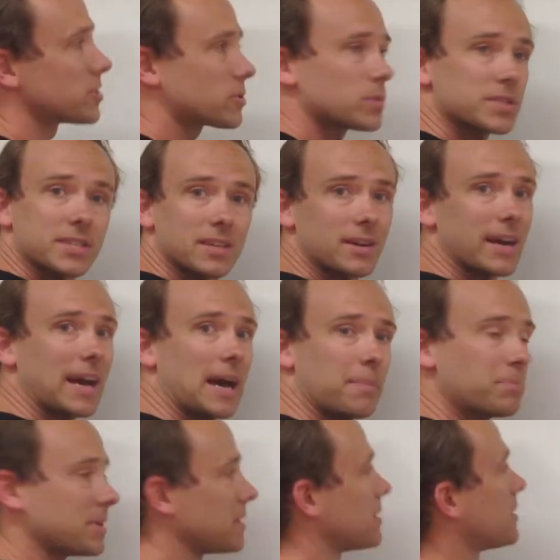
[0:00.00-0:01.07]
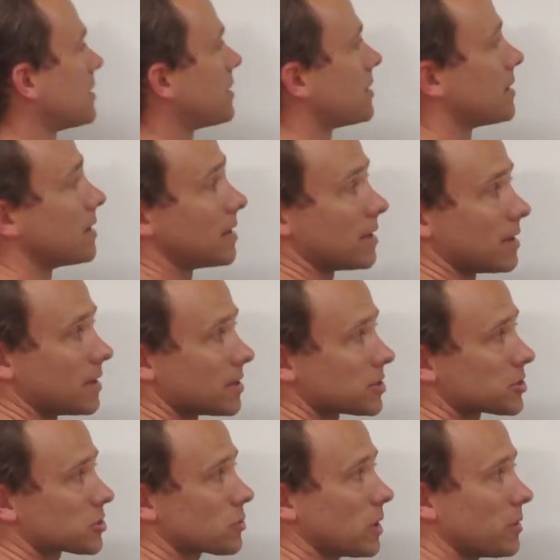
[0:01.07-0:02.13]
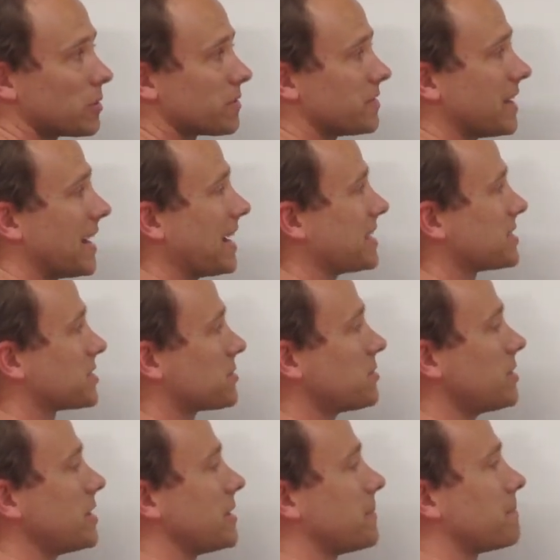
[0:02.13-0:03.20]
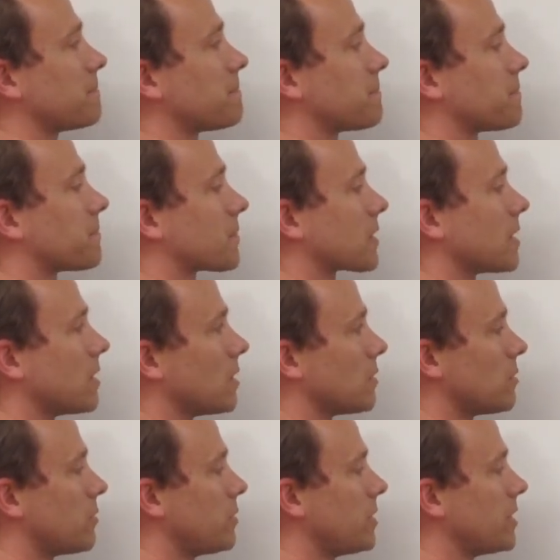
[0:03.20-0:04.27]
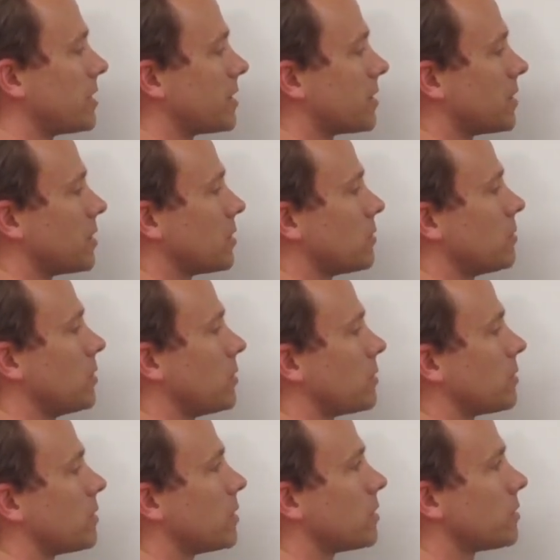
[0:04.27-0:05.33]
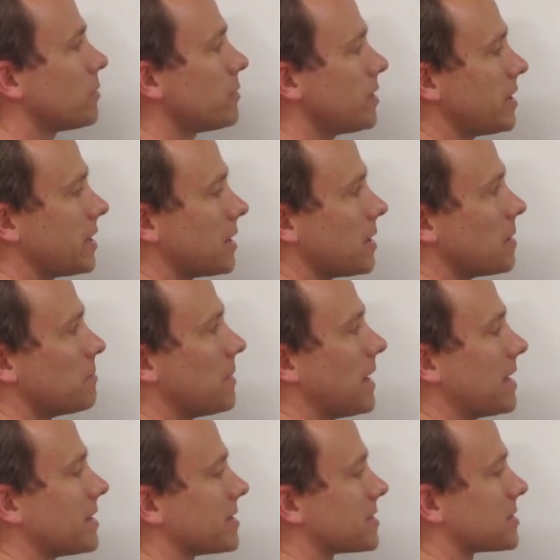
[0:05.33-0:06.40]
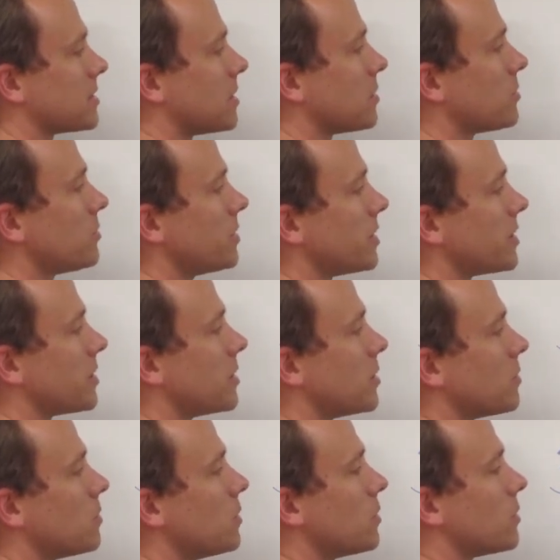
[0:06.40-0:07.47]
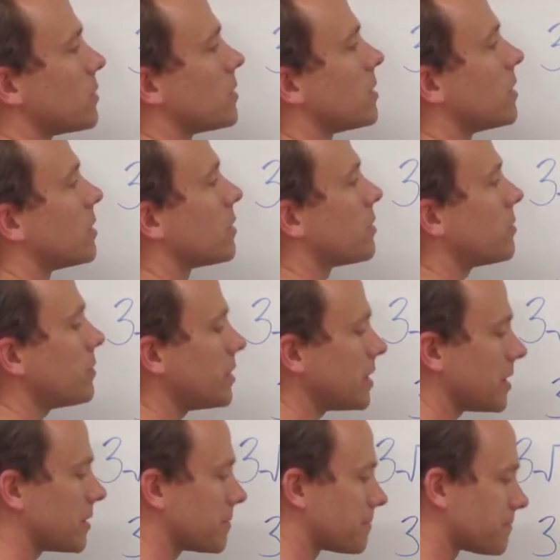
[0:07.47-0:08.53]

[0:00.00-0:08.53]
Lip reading: look what's going to happen. Square root of 9 is 3. 3 root 3 minus 3 root 3.